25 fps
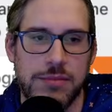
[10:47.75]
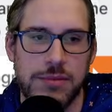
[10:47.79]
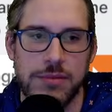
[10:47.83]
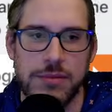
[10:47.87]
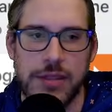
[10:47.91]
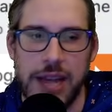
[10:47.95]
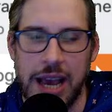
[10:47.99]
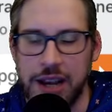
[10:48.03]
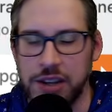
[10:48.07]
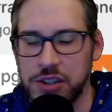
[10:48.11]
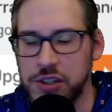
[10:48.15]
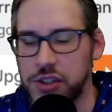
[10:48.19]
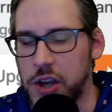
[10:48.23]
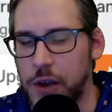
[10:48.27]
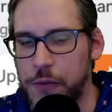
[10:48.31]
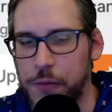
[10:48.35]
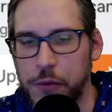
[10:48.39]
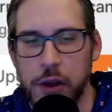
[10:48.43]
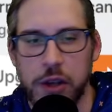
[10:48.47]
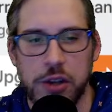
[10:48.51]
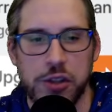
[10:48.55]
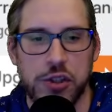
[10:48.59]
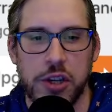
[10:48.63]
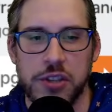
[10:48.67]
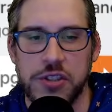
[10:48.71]
deck
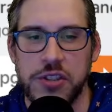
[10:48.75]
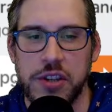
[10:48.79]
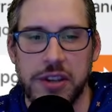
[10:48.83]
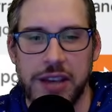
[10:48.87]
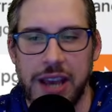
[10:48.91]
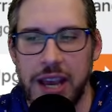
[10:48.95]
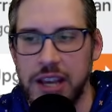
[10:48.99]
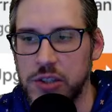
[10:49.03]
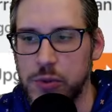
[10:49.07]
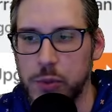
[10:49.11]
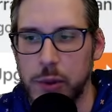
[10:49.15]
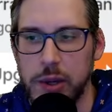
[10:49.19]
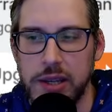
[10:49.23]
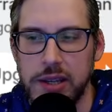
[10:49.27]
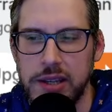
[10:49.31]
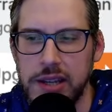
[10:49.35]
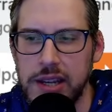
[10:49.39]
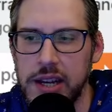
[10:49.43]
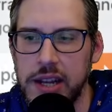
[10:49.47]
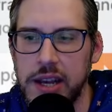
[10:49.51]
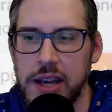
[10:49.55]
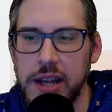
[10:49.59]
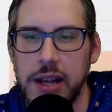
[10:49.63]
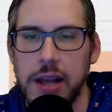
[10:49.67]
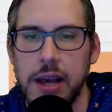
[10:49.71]
shuffling just in case we
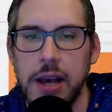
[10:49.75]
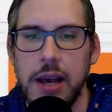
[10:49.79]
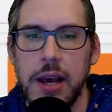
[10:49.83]
need it.